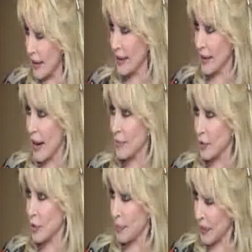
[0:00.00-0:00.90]
hey,
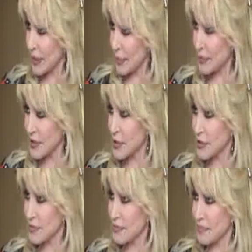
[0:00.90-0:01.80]
I'm going to pick up
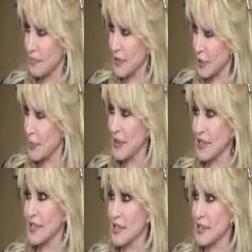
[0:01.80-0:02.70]
these
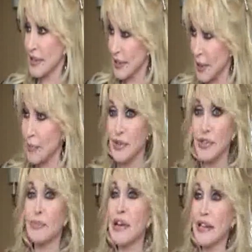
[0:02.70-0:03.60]
pieces, clean up
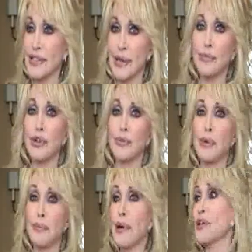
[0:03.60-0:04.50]
this mess, I'm going to
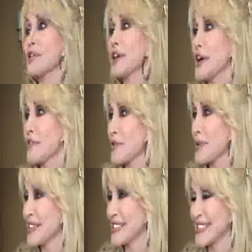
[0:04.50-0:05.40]
be better than I ever
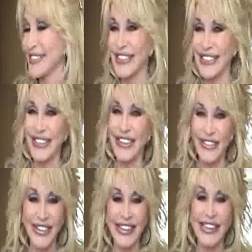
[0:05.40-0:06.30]
was, and I'm going to go
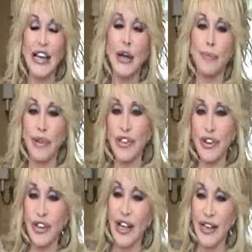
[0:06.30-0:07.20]
on with it. But
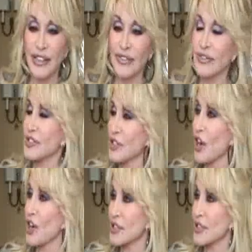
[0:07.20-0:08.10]
there are a lot of
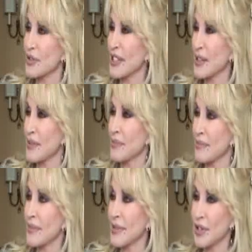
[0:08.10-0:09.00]
songs that really,
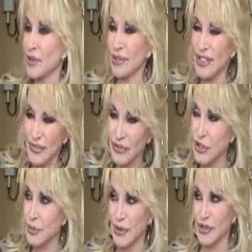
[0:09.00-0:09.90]
lift
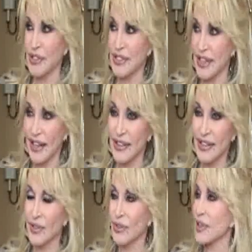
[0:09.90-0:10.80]
the spirits, and I
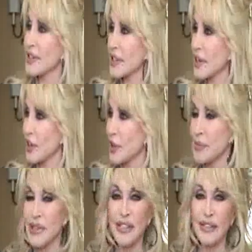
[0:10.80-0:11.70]
think with the
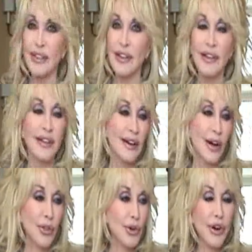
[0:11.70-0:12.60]
economy and
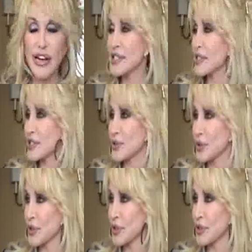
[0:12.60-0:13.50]
all the craziness
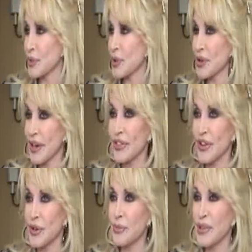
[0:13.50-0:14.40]
going on in the world, I
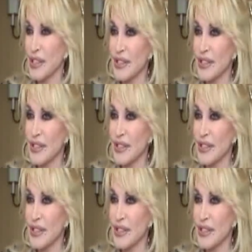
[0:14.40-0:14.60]
thought it'd